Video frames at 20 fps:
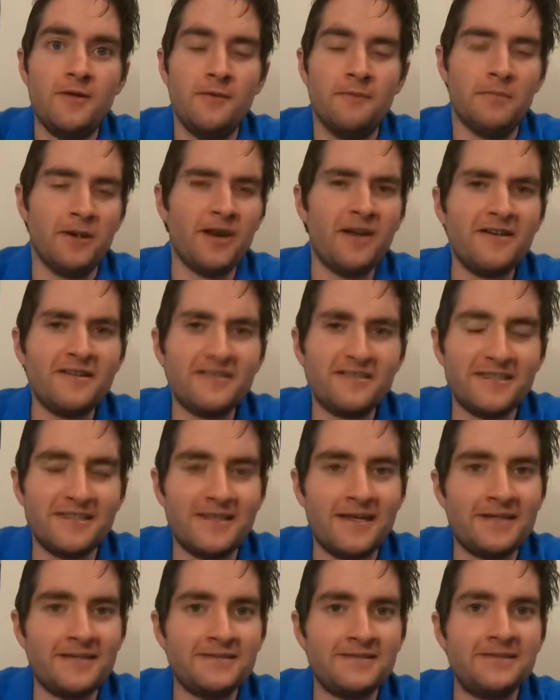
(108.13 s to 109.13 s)
But honestly,
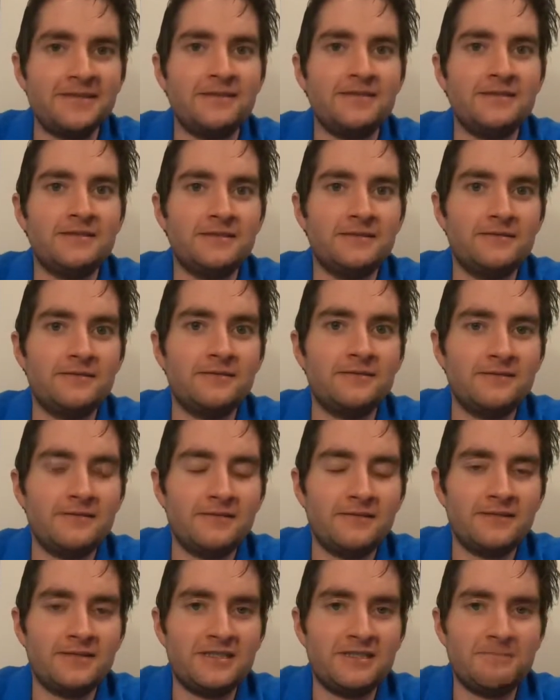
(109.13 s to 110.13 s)
that doesn't
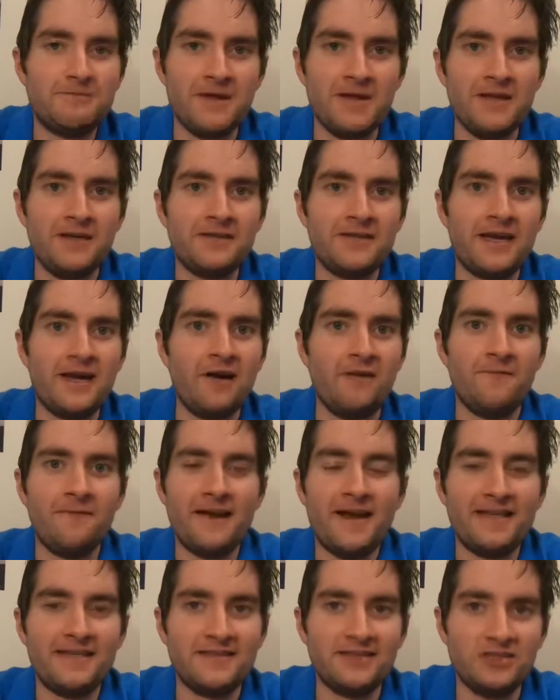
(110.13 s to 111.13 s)
speak to how
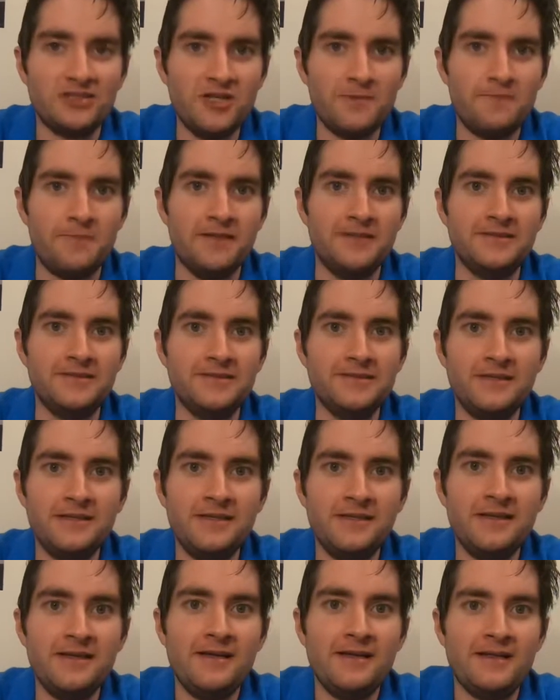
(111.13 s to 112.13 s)
fast the ship is.
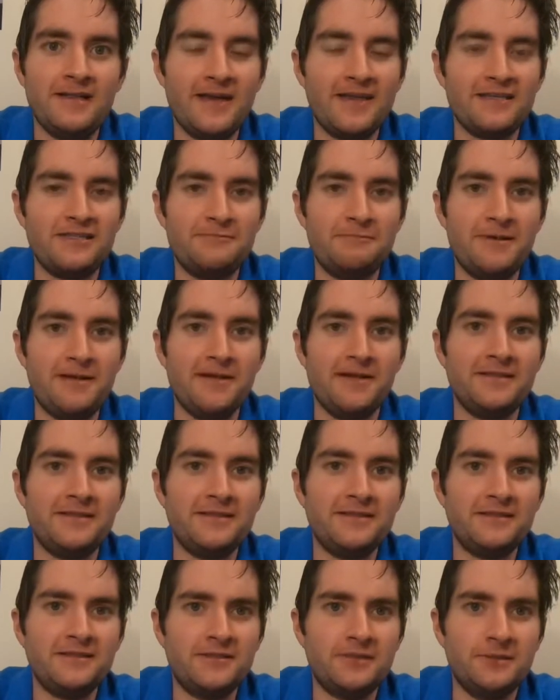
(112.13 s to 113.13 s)
That
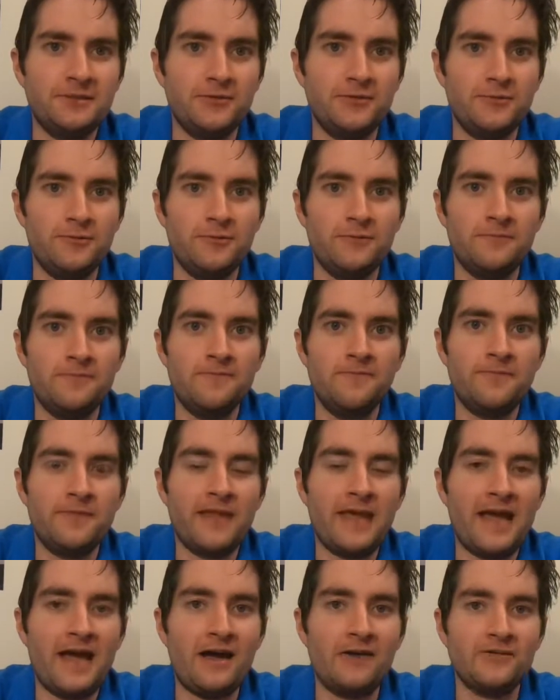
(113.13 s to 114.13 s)
speaks to
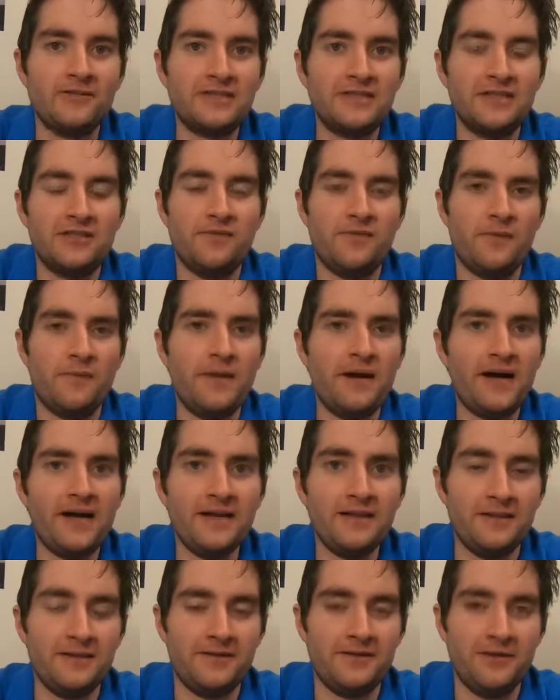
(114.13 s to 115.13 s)
how skilled of a
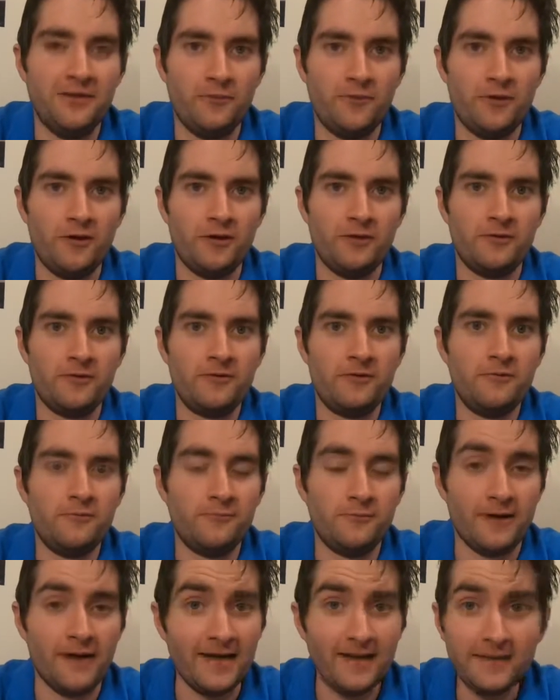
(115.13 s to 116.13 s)
pilot you are,
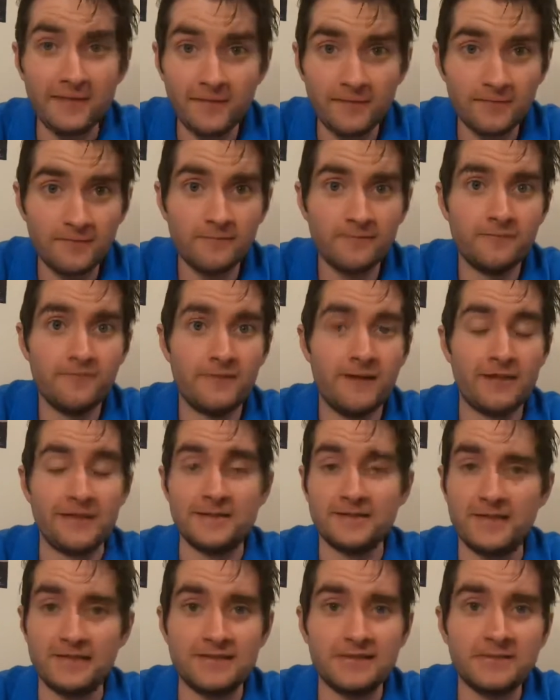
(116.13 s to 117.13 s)
right? At least
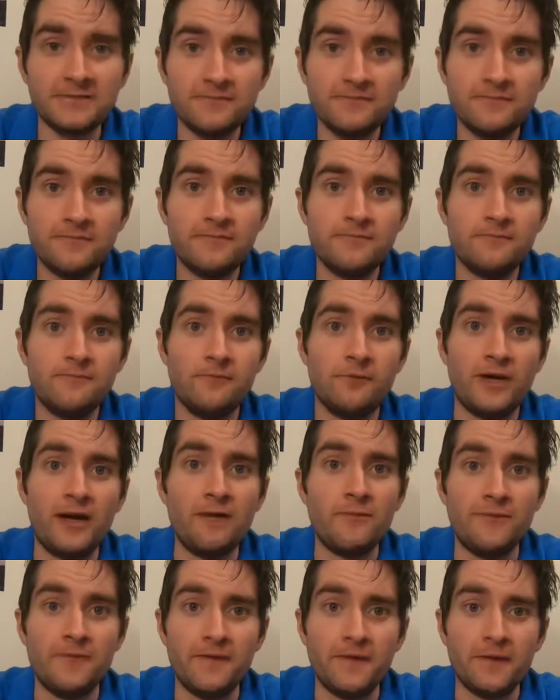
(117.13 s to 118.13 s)
that's what I
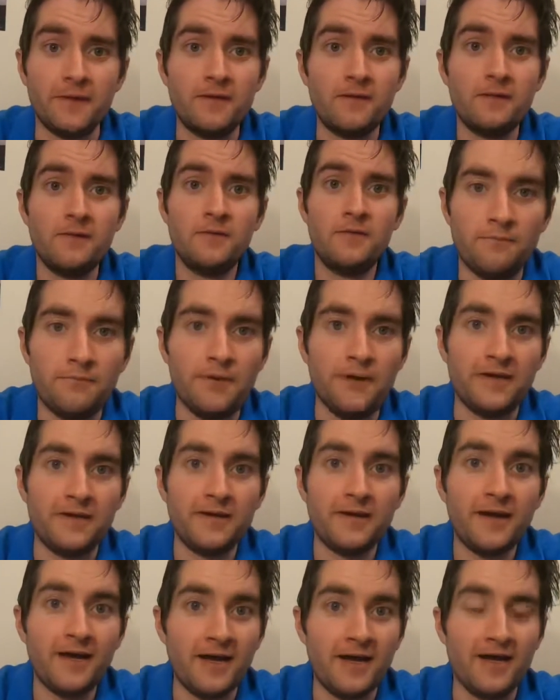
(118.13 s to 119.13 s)
would think. But
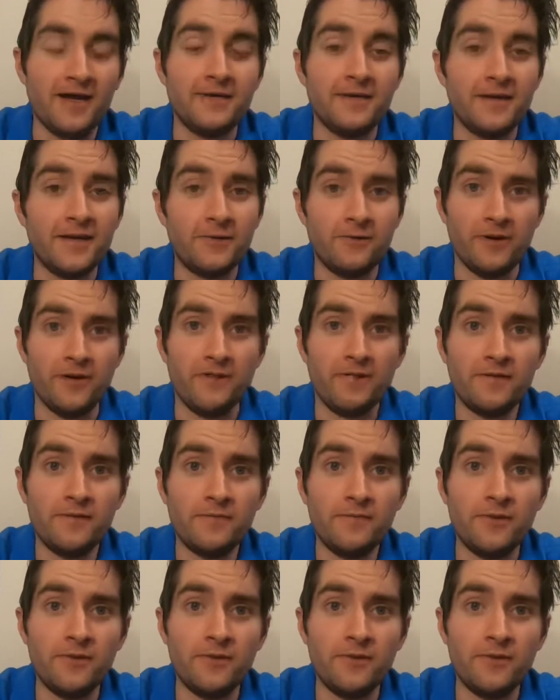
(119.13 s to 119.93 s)
I digress.